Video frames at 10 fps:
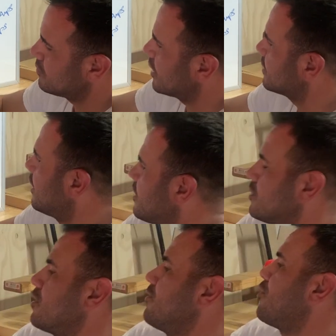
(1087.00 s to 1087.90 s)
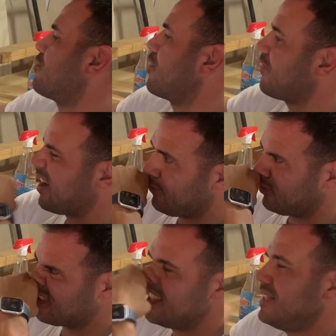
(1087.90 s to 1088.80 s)
actually 124.5
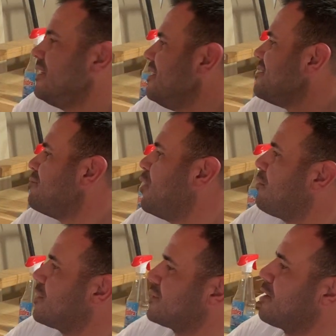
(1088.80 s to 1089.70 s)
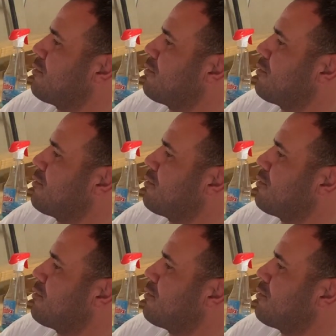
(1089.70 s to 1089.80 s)
volts, but we're just going to